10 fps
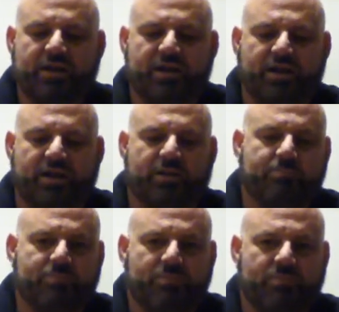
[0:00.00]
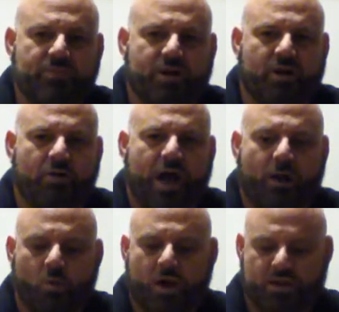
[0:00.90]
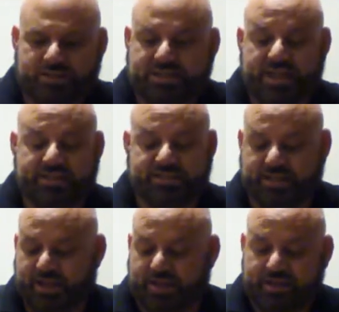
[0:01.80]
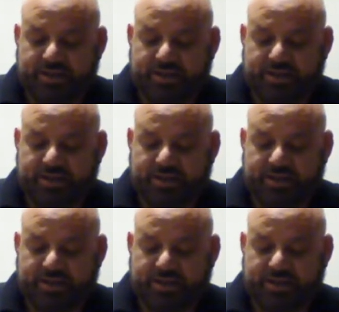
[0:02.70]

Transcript: how well it stays lit.